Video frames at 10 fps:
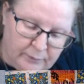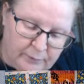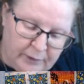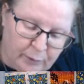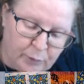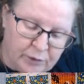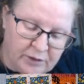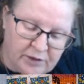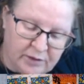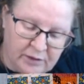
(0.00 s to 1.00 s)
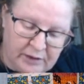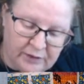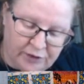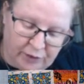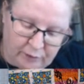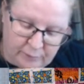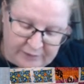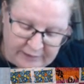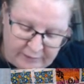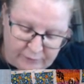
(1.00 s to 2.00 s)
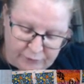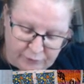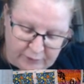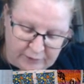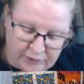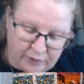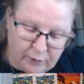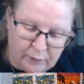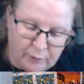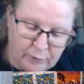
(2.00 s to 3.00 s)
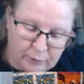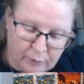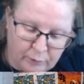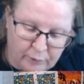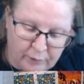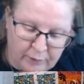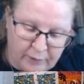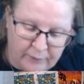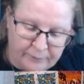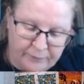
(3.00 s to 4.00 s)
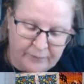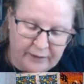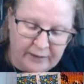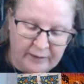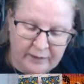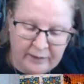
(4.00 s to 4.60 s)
they wouldn't either show themselves or their soul or anything